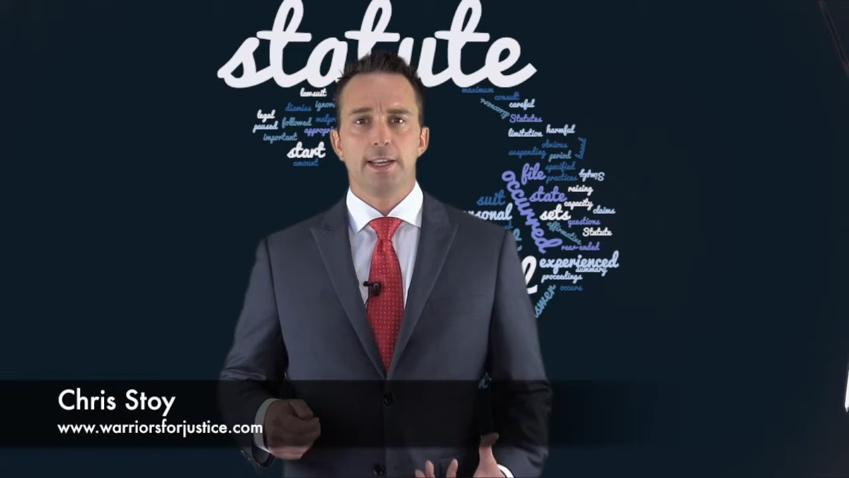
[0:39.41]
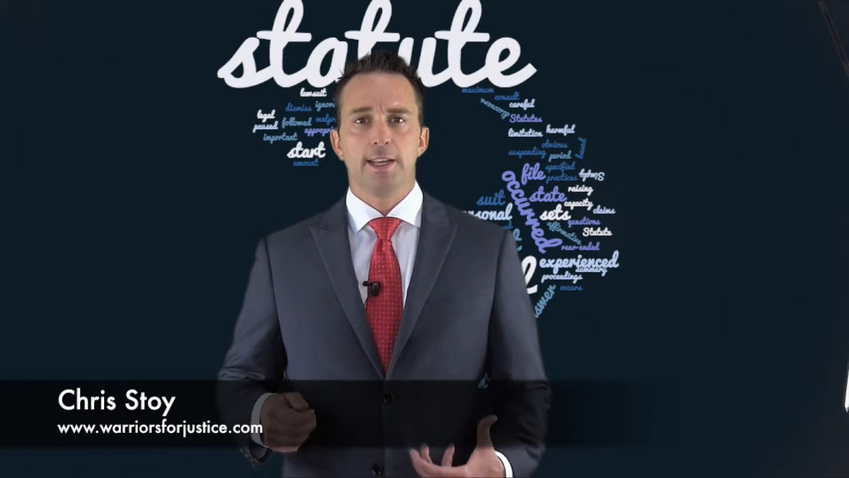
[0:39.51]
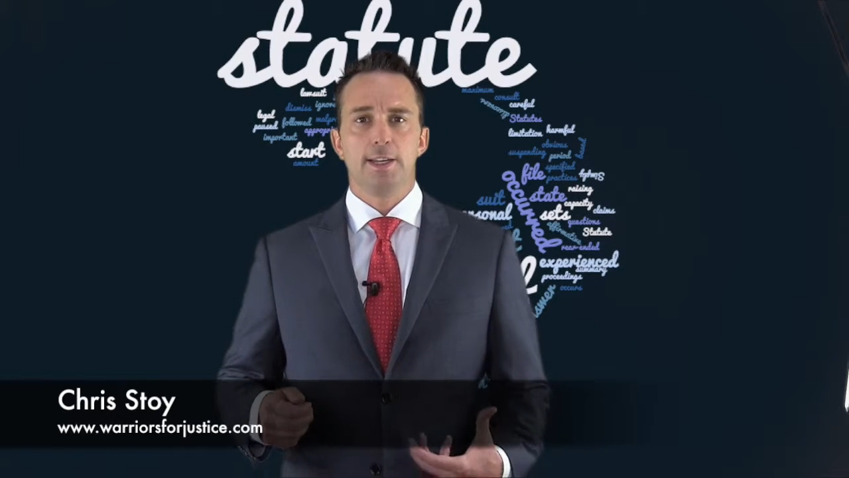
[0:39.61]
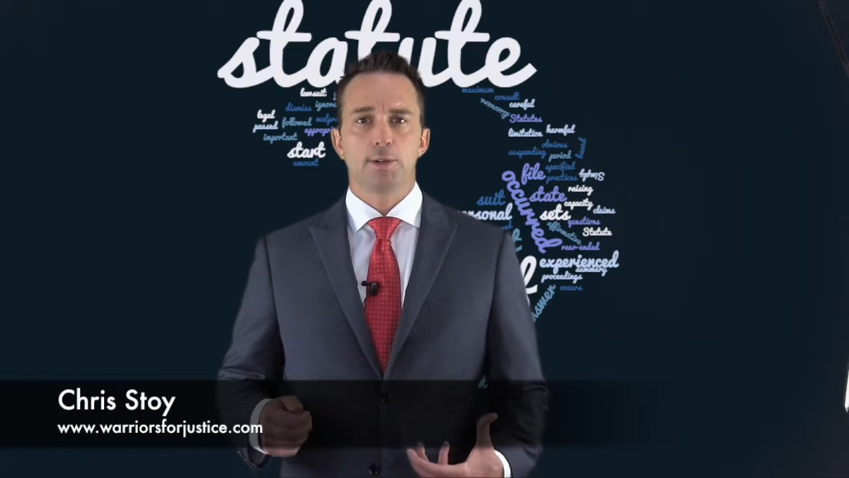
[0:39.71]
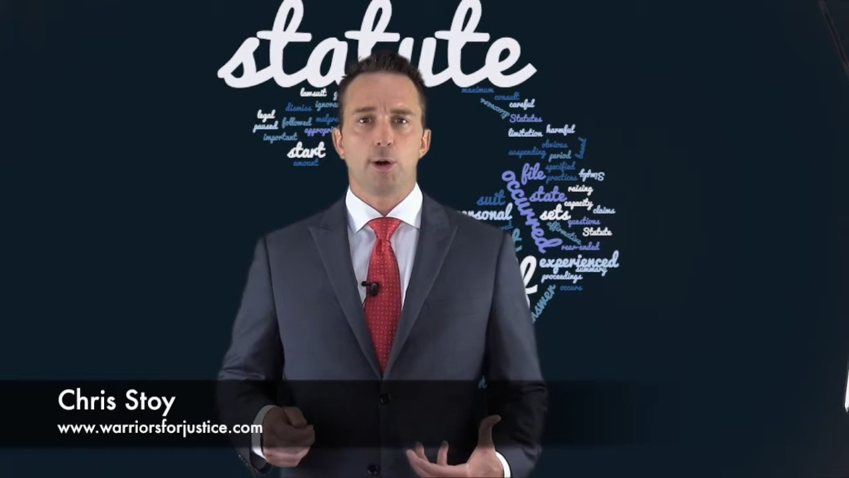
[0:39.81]

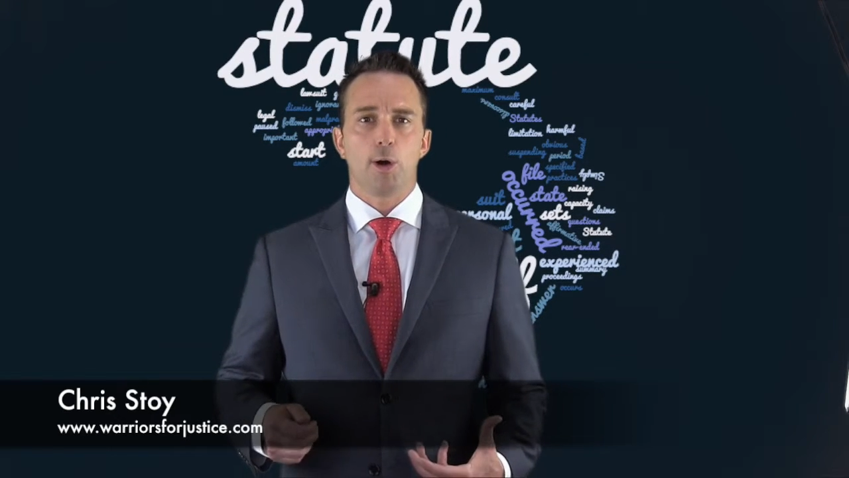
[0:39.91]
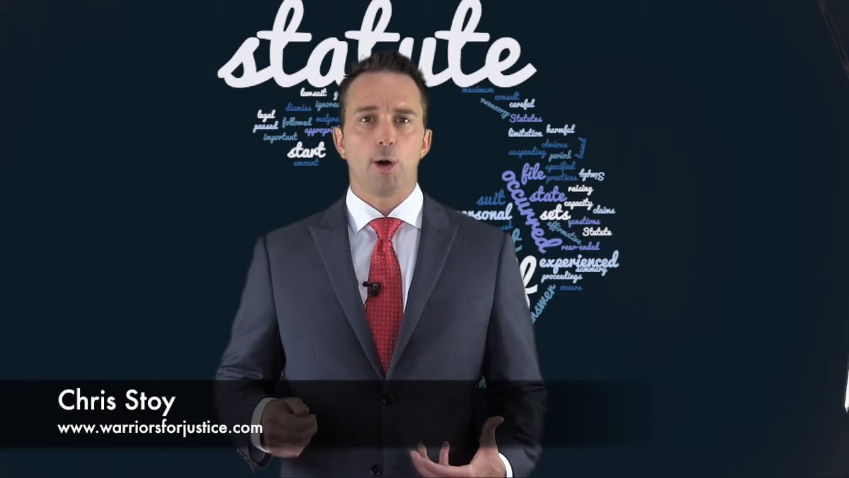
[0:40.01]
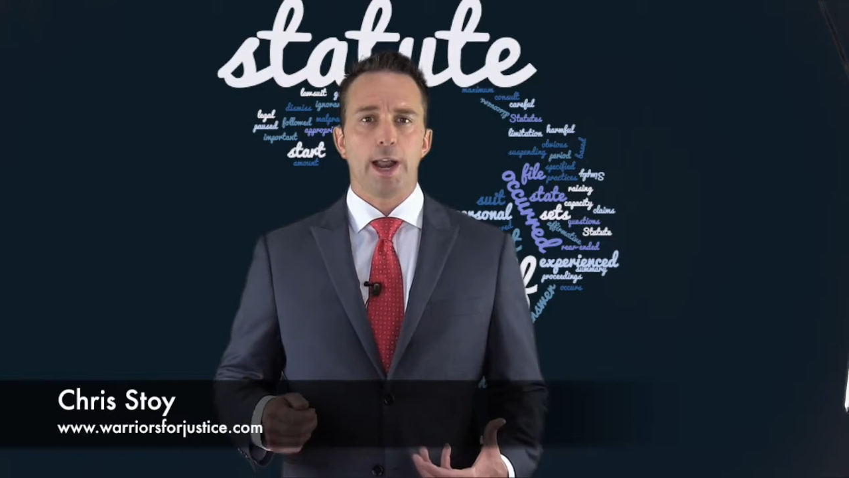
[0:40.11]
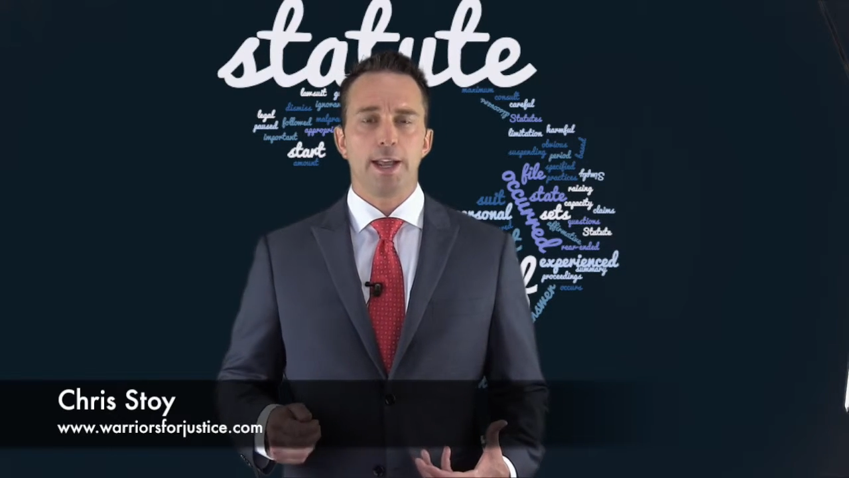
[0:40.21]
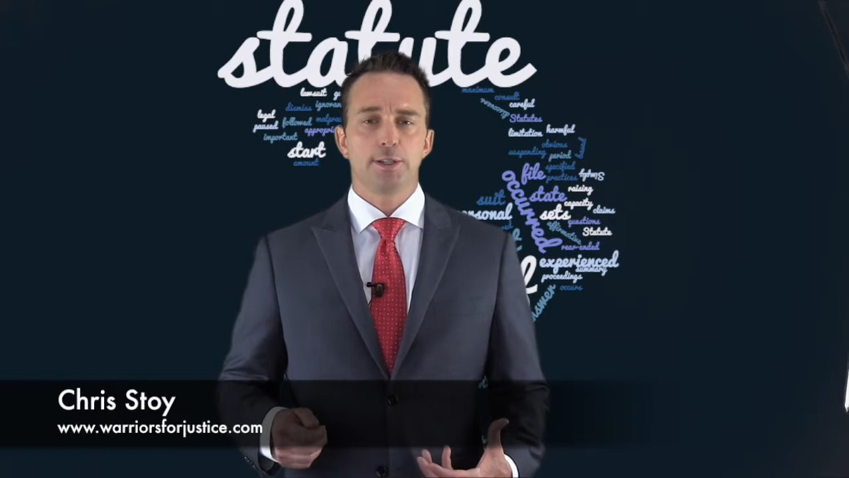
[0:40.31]
his or
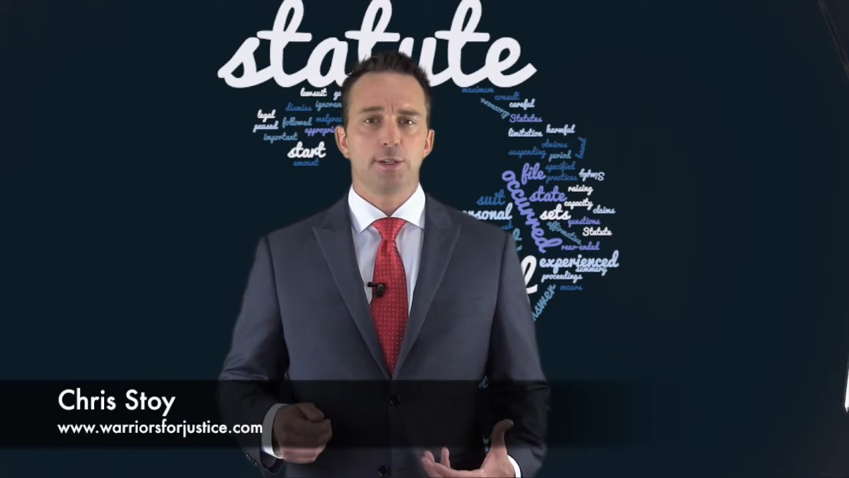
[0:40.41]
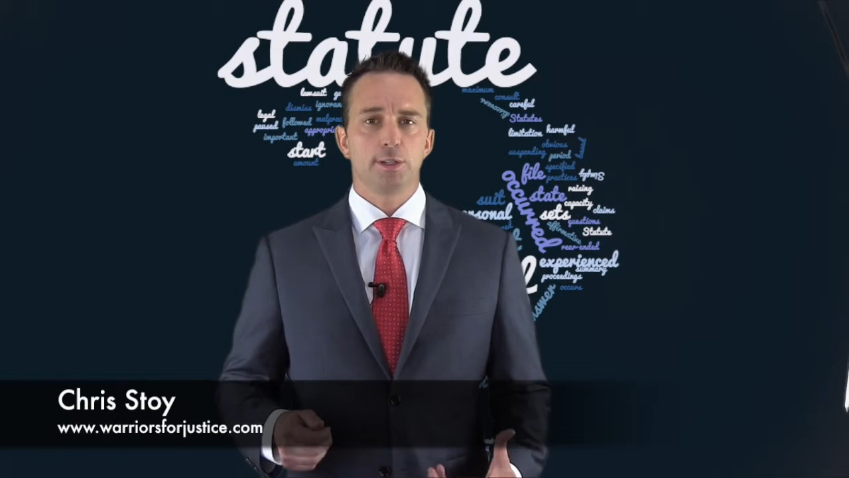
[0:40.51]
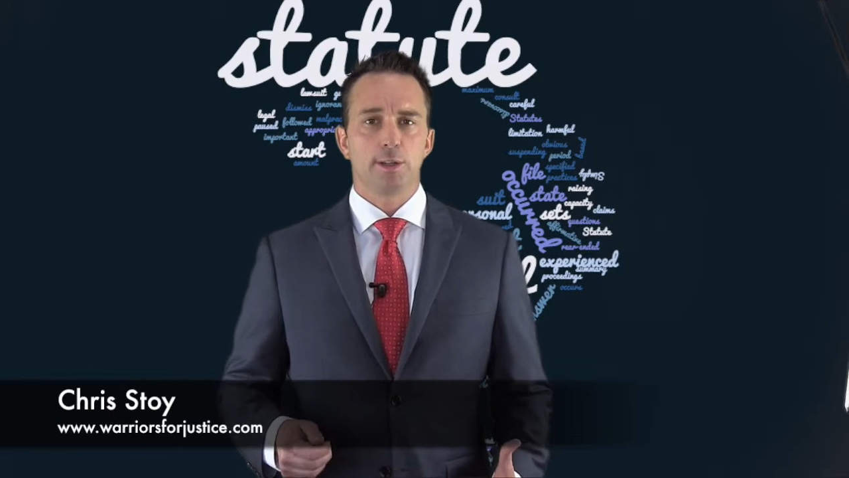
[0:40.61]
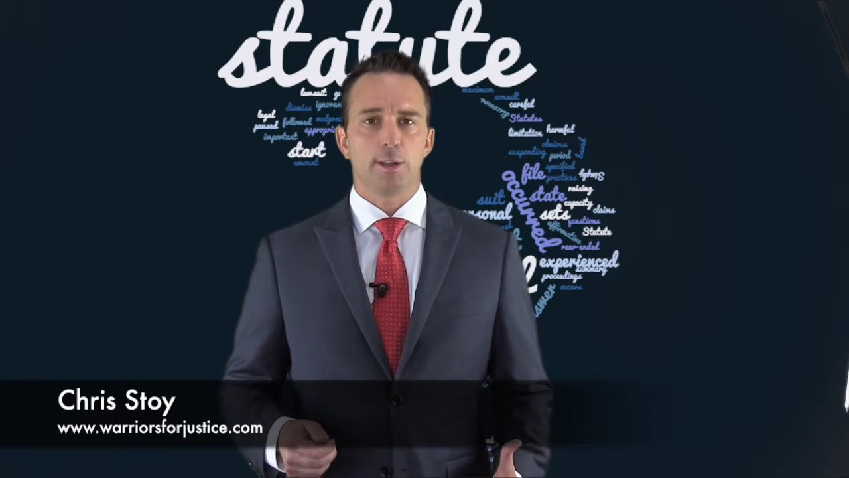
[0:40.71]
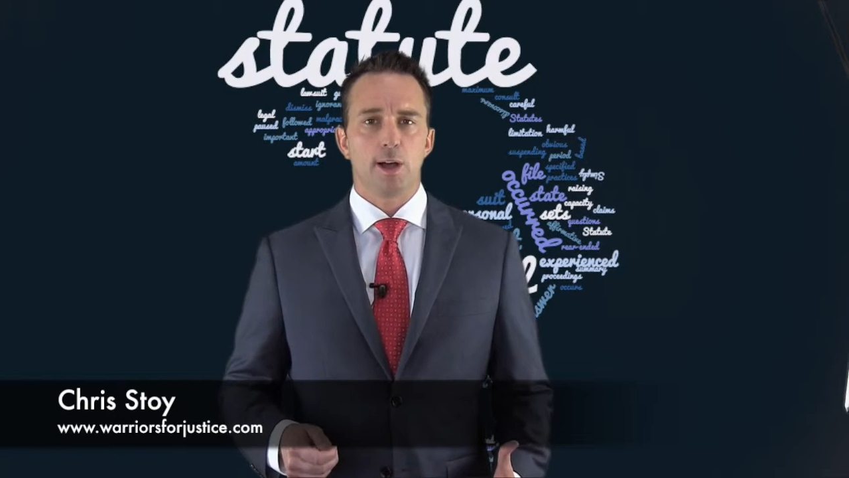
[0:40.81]
her answer
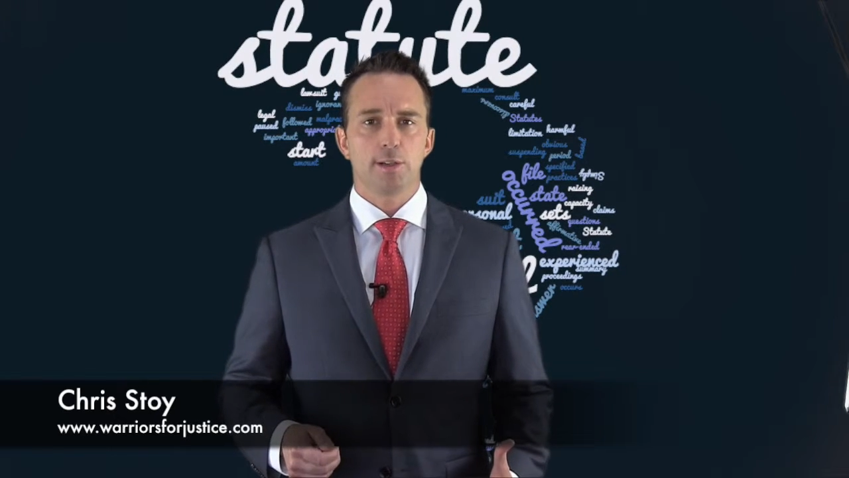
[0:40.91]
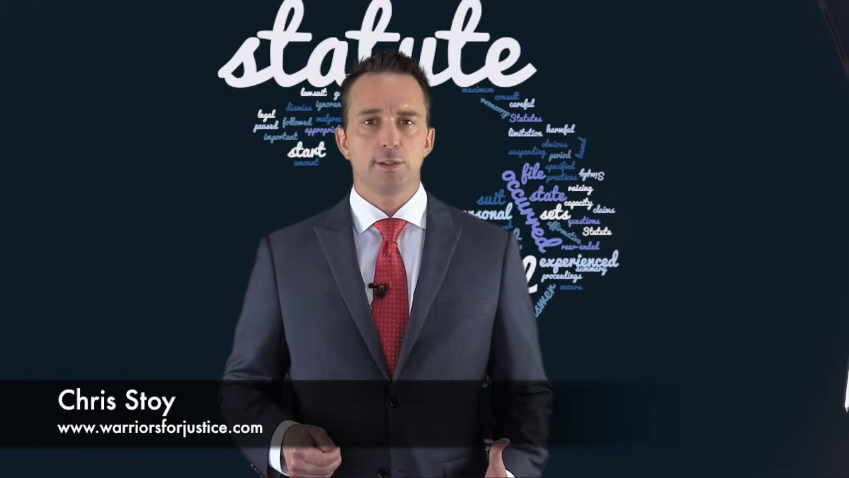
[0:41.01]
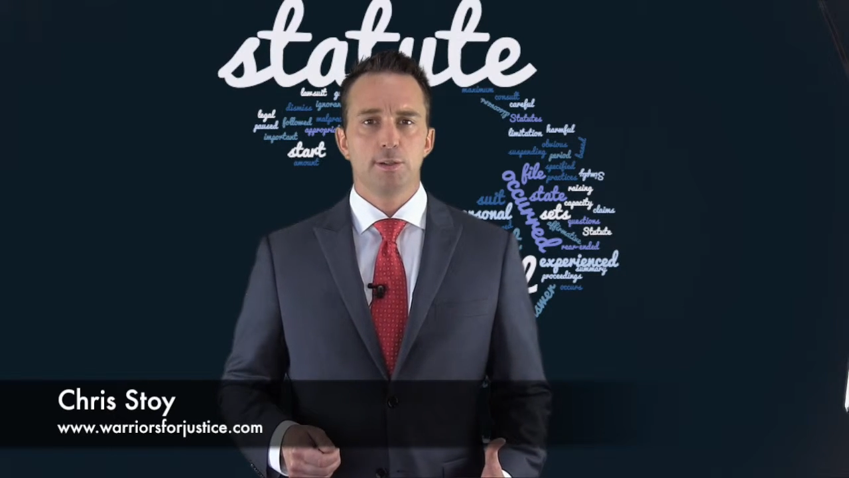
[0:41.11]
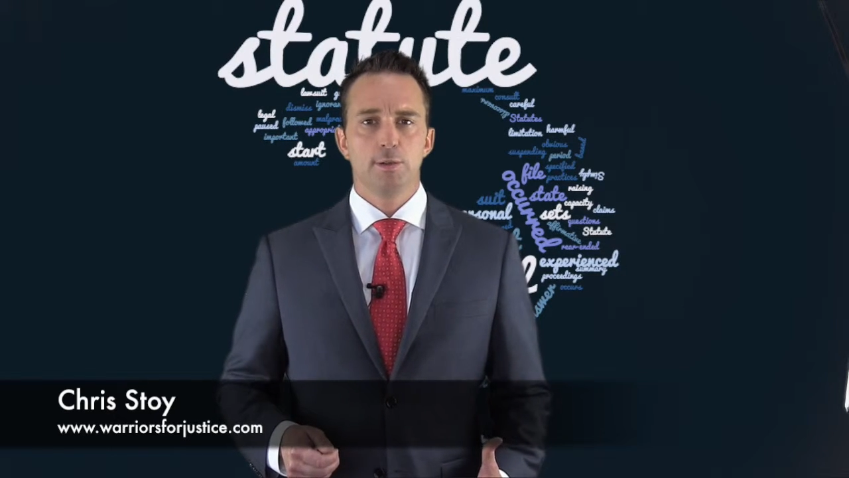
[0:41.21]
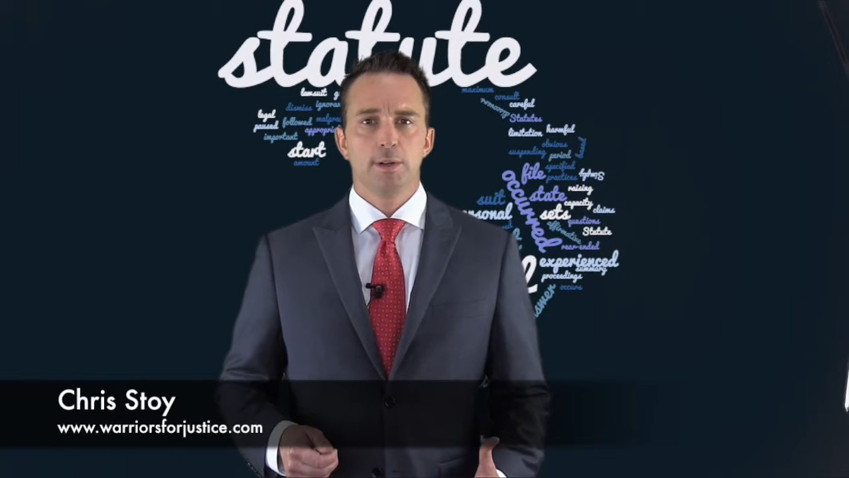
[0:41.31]
to the
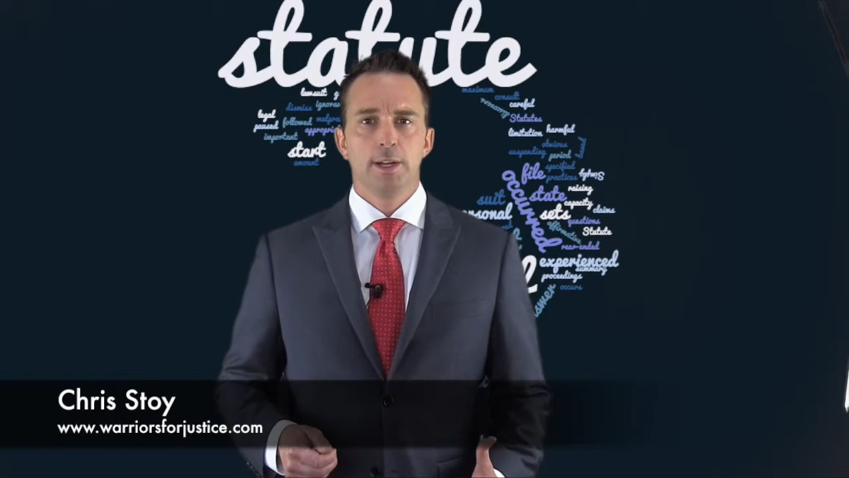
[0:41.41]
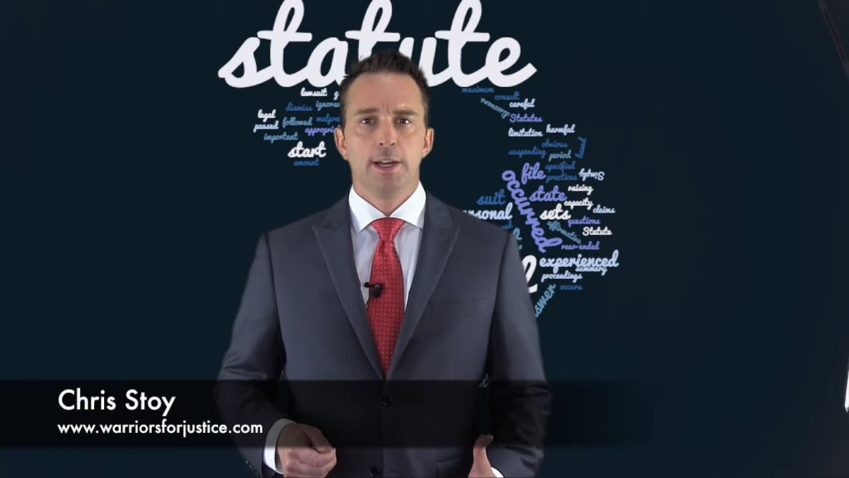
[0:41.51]
lawsuit.